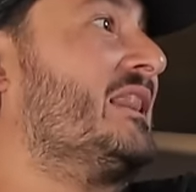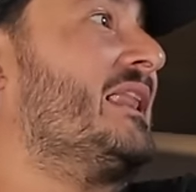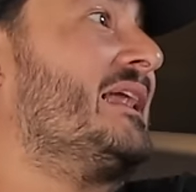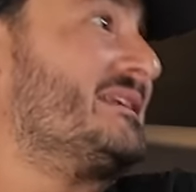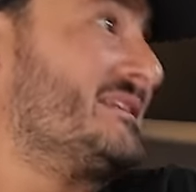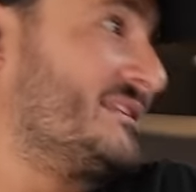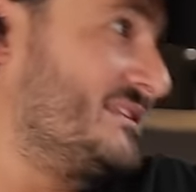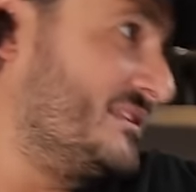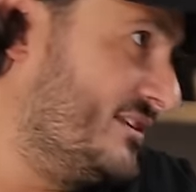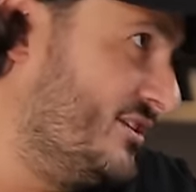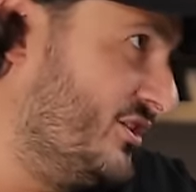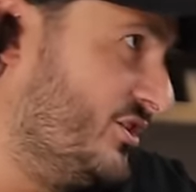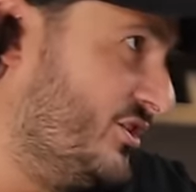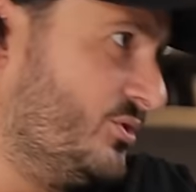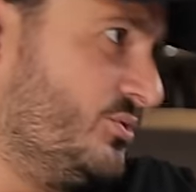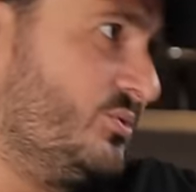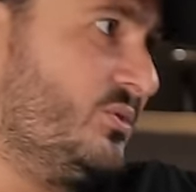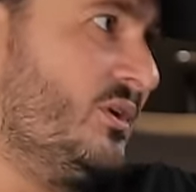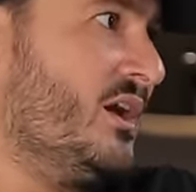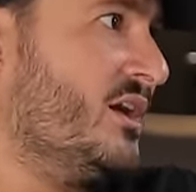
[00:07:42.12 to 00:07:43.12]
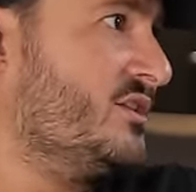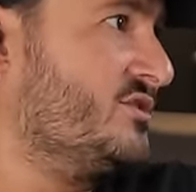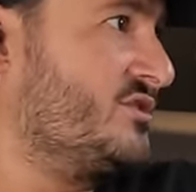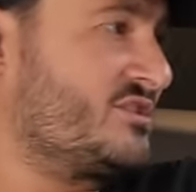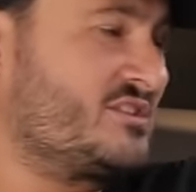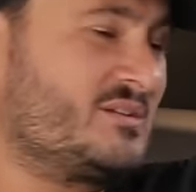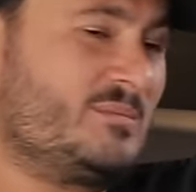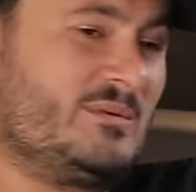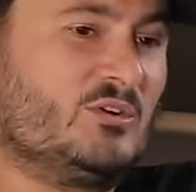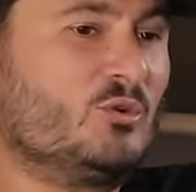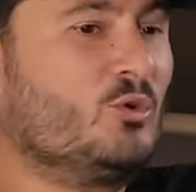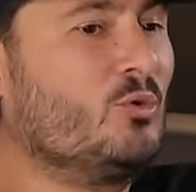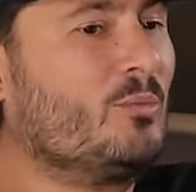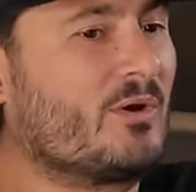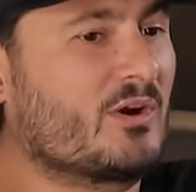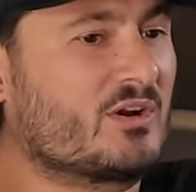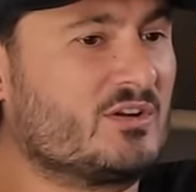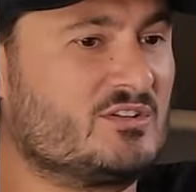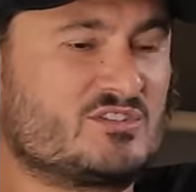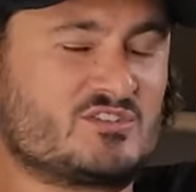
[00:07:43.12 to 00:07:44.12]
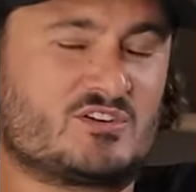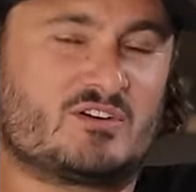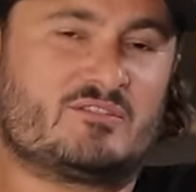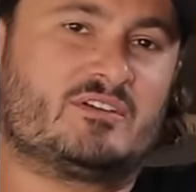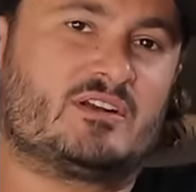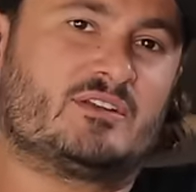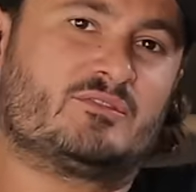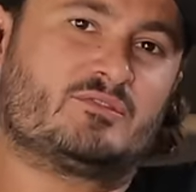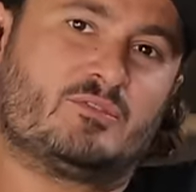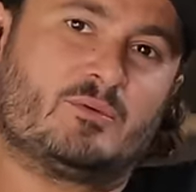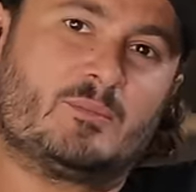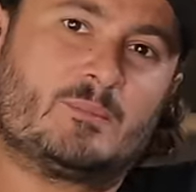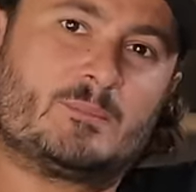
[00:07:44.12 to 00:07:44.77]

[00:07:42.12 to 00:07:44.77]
less than you just to be uber conservative.